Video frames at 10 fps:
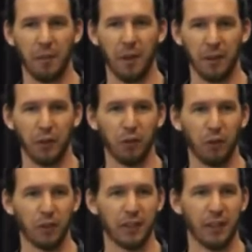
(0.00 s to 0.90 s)
about the
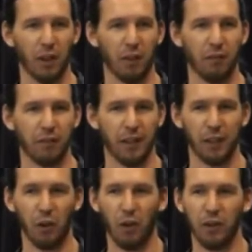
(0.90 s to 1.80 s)
universe and life and
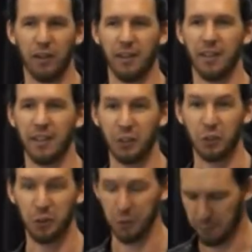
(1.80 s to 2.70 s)
God is
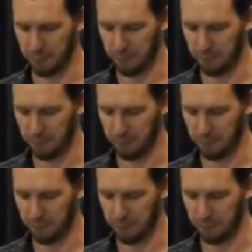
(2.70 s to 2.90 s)
true.